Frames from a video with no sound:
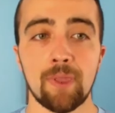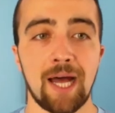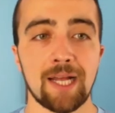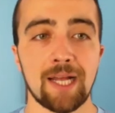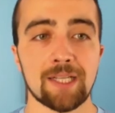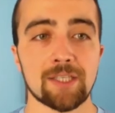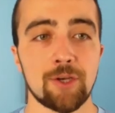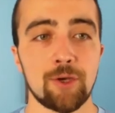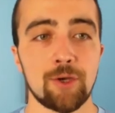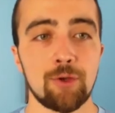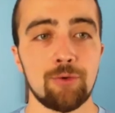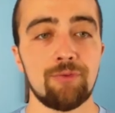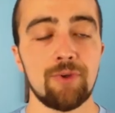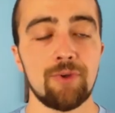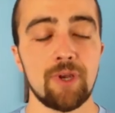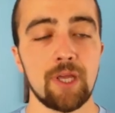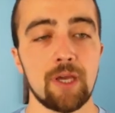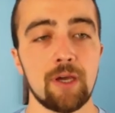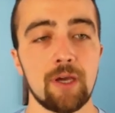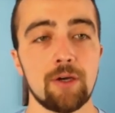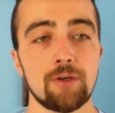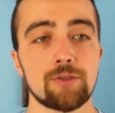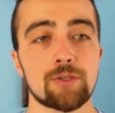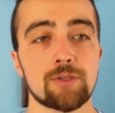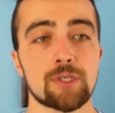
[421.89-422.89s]
lots of new
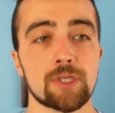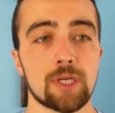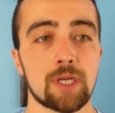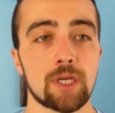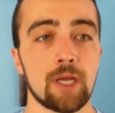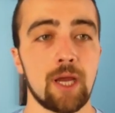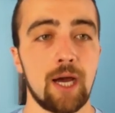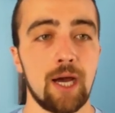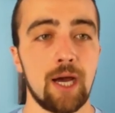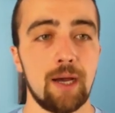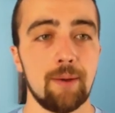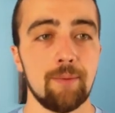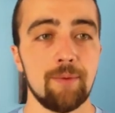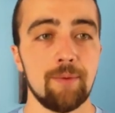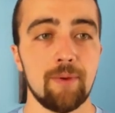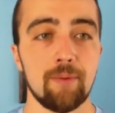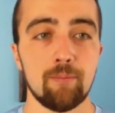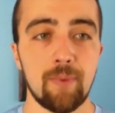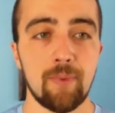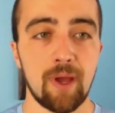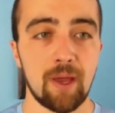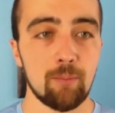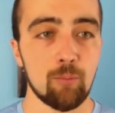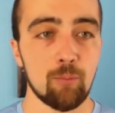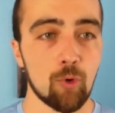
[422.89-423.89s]
videos um,
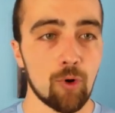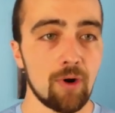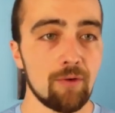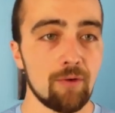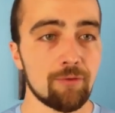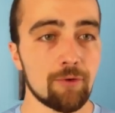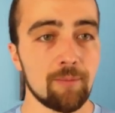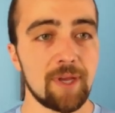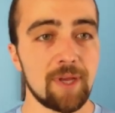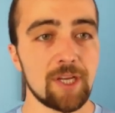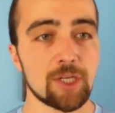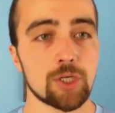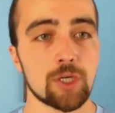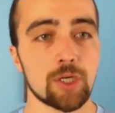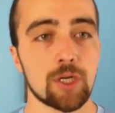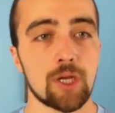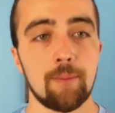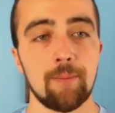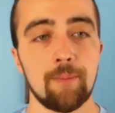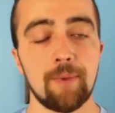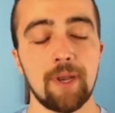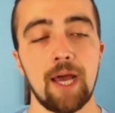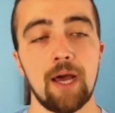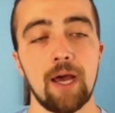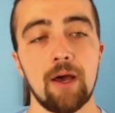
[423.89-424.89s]
and, and, more information
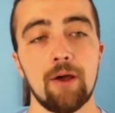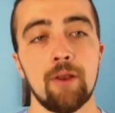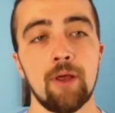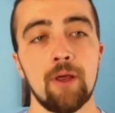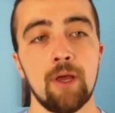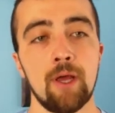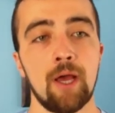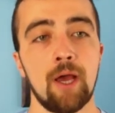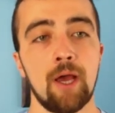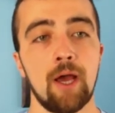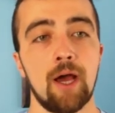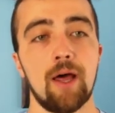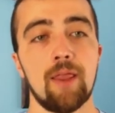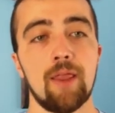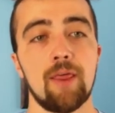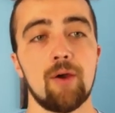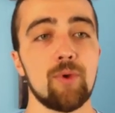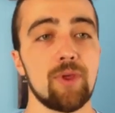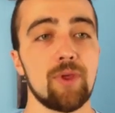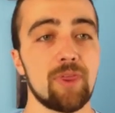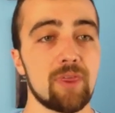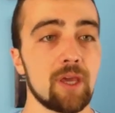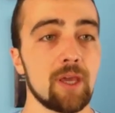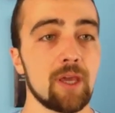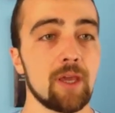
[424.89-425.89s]
coming out uh, that
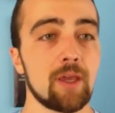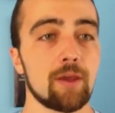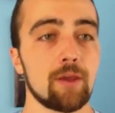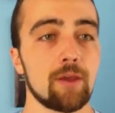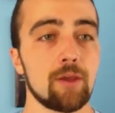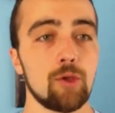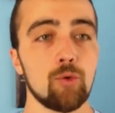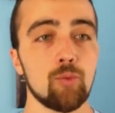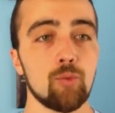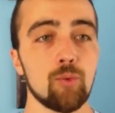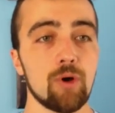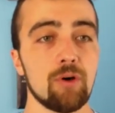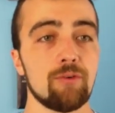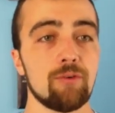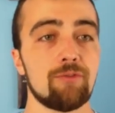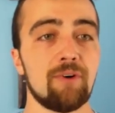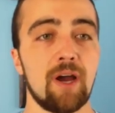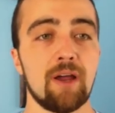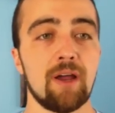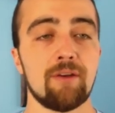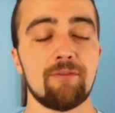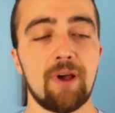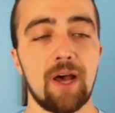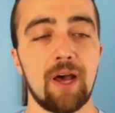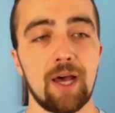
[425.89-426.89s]
we think you will
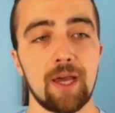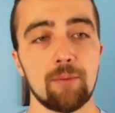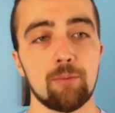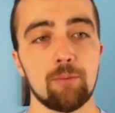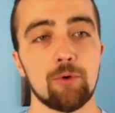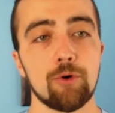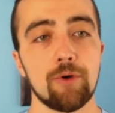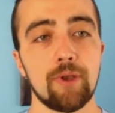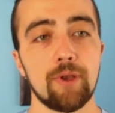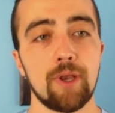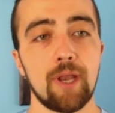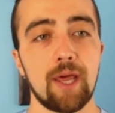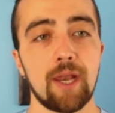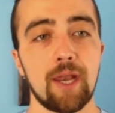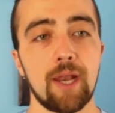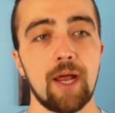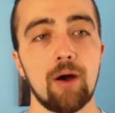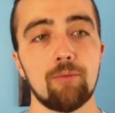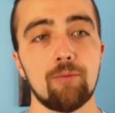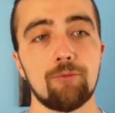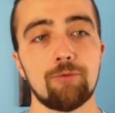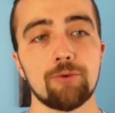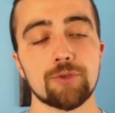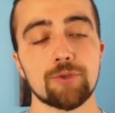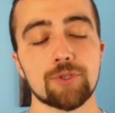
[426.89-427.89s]
find valuable and, and
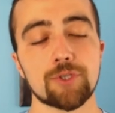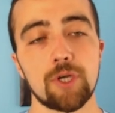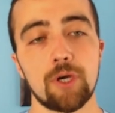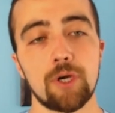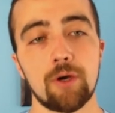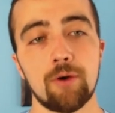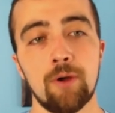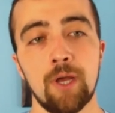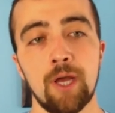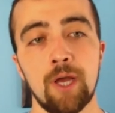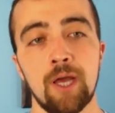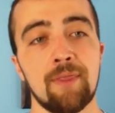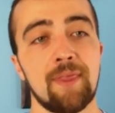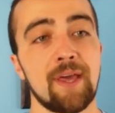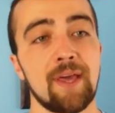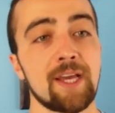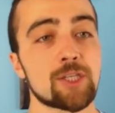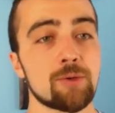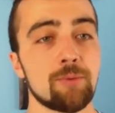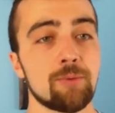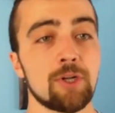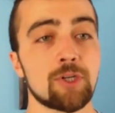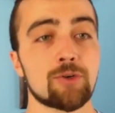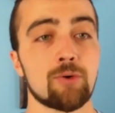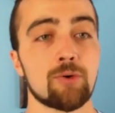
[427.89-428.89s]
helpful. So thanks
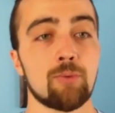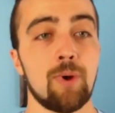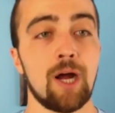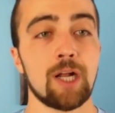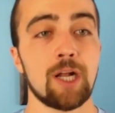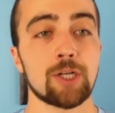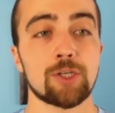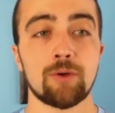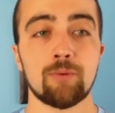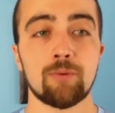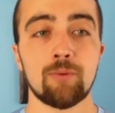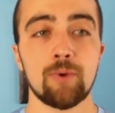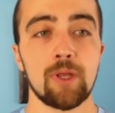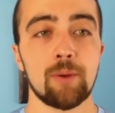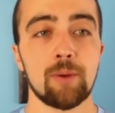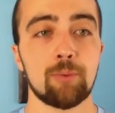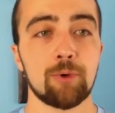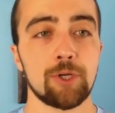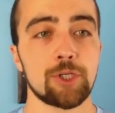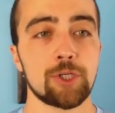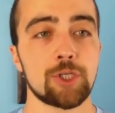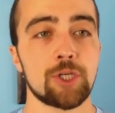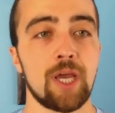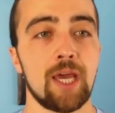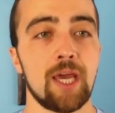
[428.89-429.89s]
so much for watching, really
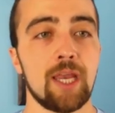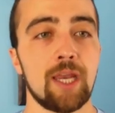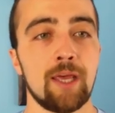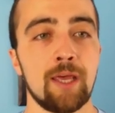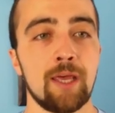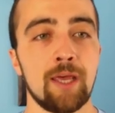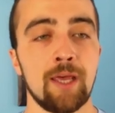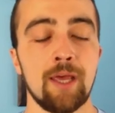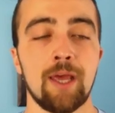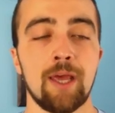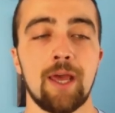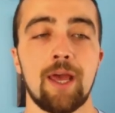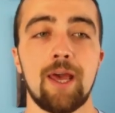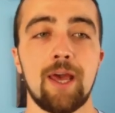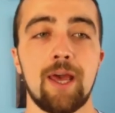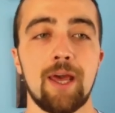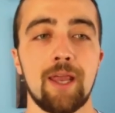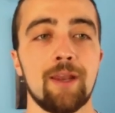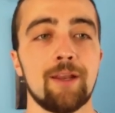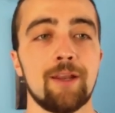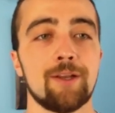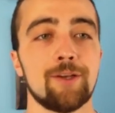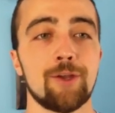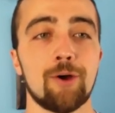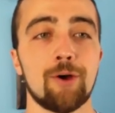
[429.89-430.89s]
appreciate it.
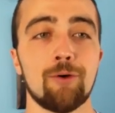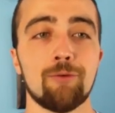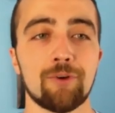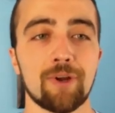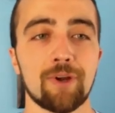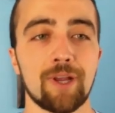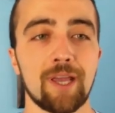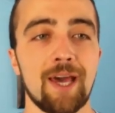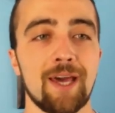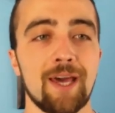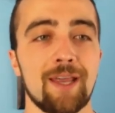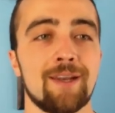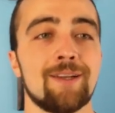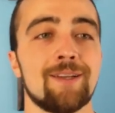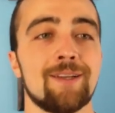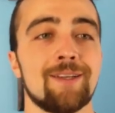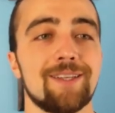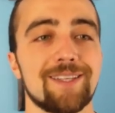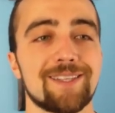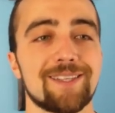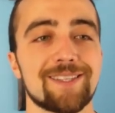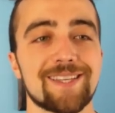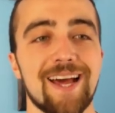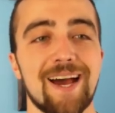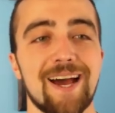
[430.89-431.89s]
And don't forget,
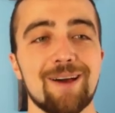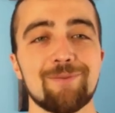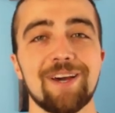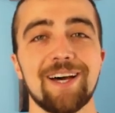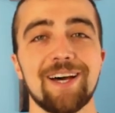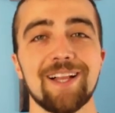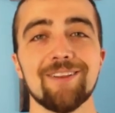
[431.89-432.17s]
it's time to